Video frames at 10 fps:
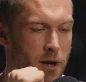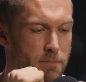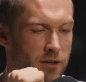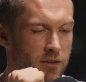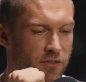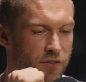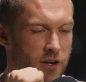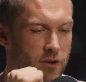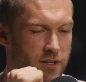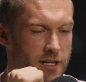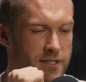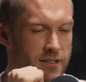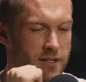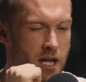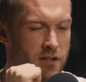biggest fear is getting
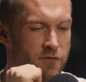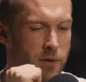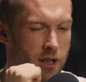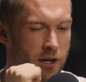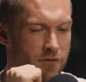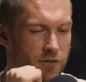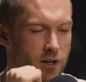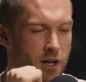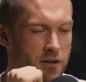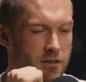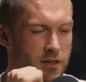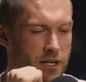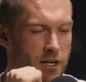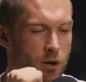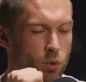to the end of my life and
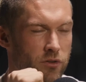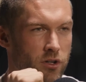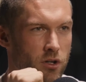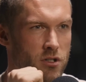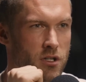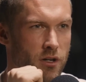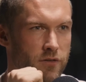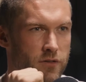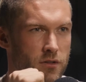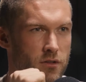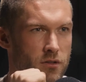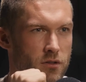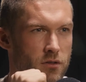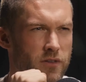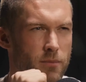thinking I wasn't good enough.
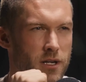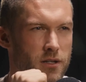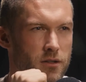What's that mean?